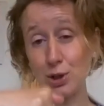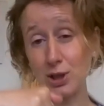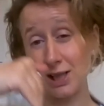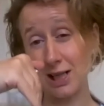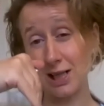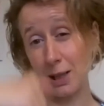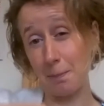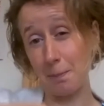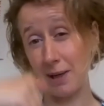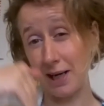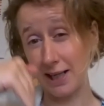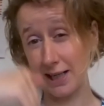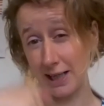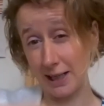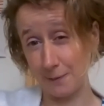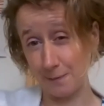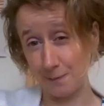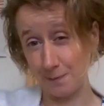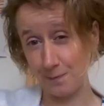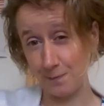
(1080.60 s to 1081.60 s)
you connect back
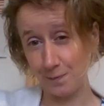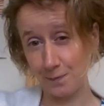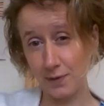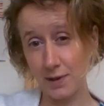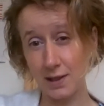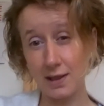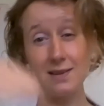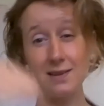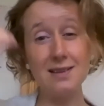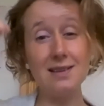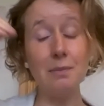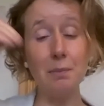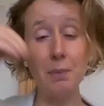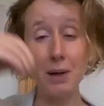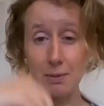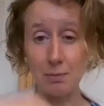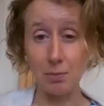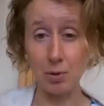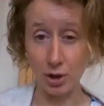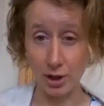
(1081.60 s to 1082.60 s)
in. This is
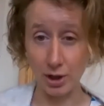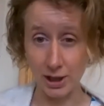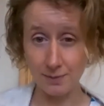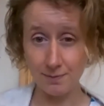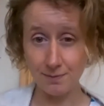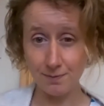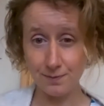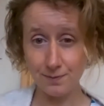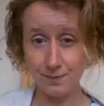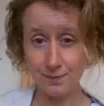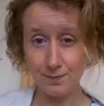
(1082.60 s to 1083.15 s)
my body.